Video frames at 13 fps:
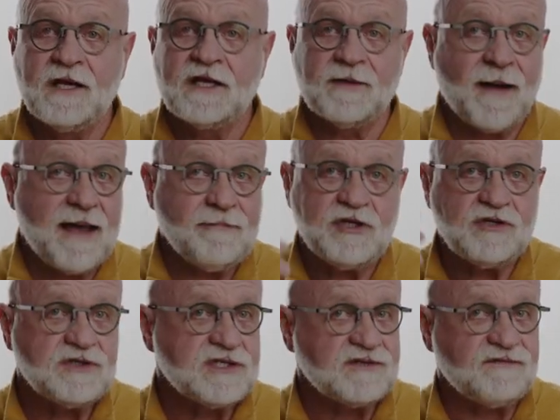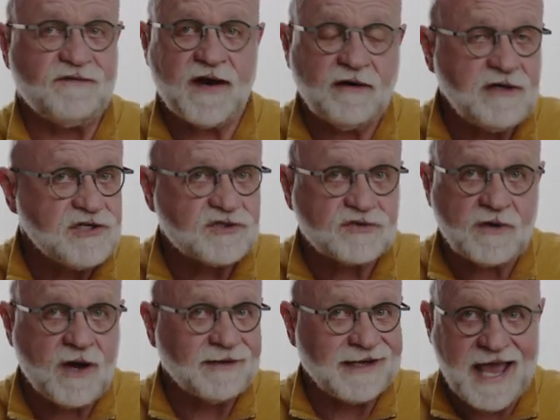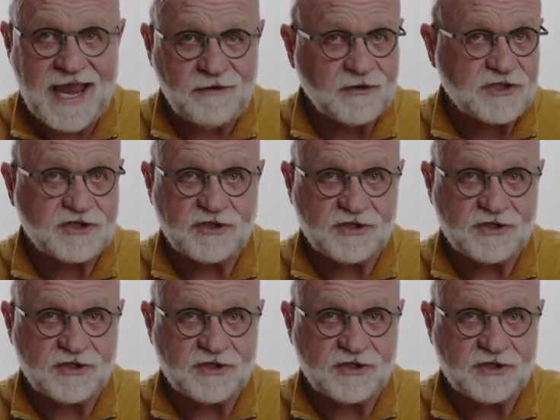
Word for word: The Bible uses very strong language